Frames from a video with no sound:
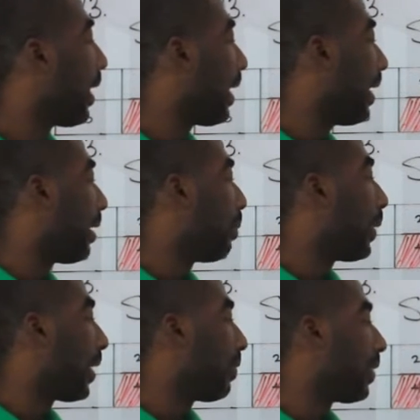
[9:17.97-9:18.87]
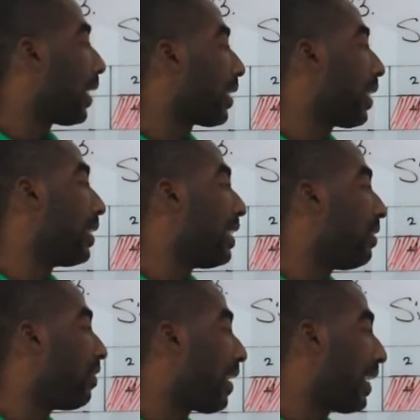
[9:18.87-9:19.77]
a number that can
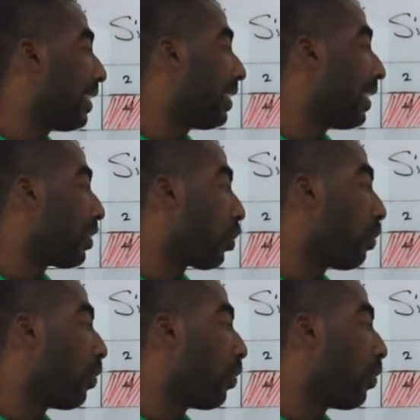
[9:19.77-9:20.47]
divide the top